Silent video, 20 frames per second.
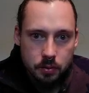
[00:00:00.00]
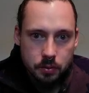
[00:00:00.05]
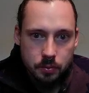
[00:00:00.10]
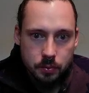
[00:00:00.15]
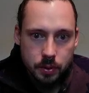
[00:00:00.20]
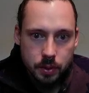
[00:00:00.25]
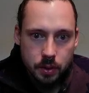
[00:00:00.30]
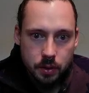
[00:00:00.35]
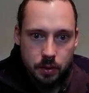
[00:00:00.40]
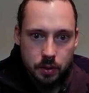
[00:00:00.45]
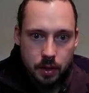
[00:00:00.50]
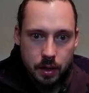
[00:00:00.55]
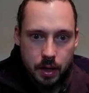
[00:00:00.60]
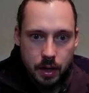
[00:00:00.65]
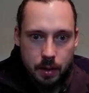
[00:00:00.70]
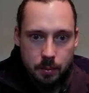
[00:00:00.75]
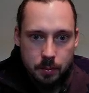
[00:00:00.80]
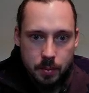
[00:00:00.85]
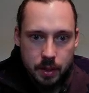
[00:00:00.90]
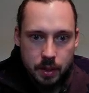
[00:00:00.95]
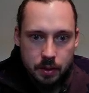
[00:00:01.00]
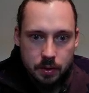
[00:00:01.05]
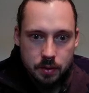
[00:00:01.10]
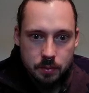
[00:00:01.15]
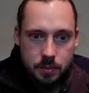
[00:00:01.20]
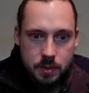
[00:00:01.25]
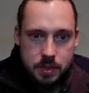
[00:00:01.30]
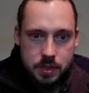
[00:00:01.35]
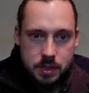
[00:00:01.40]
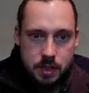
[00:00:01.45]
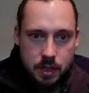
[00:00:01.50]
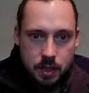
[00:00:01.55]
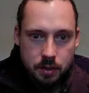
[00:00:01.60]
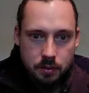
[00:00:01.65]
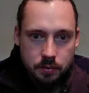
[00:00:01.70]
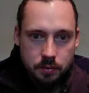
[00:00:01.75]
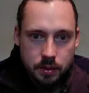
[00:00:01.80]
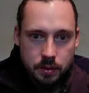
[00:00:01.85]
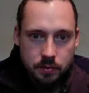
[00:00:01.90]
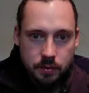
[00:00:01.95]
We are not making the mistake
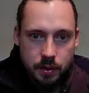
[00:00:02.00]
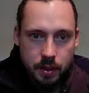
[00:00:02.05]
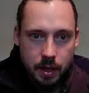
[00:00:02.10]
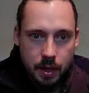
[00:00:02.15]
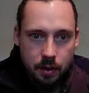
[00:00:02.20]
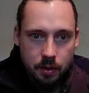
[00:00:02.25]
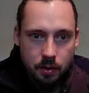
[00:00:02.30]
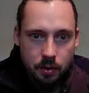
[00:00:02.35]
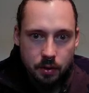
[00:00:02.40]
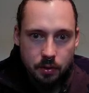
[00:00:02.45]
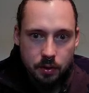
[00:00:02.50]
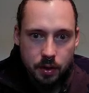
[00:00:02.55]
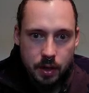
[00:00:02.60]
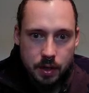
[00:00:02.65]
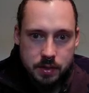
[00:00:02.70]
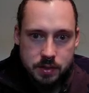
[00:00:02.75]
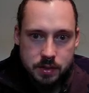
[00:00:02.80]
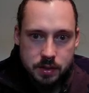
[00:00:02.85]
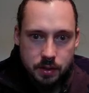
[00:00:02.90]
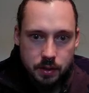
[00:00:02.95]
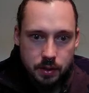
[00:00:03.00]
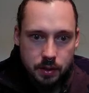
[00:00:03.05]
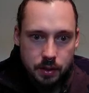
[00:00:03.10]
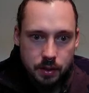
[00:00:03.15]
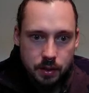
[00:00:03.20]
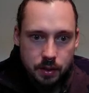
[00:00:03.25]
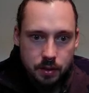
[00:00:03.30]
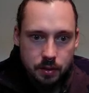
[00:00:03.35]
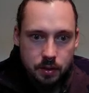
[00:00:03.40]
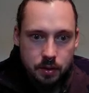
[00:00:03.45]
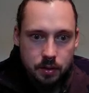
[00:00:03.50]
of leaving Heracross in again.